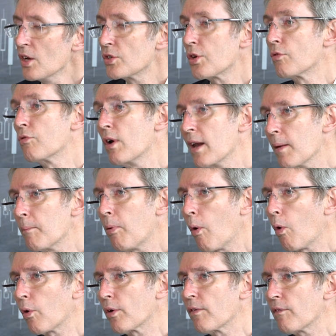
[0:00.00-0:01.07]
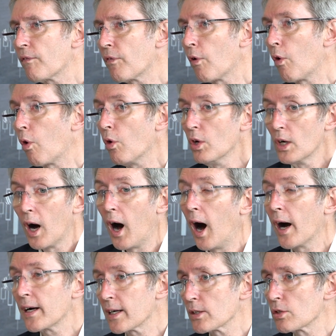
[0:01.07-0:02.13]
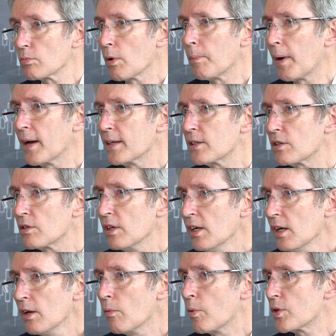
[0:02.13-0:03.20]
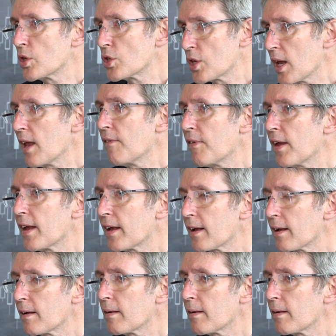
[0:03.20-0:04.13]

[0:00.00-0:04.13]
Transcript: So really important for our customer base, which is EV.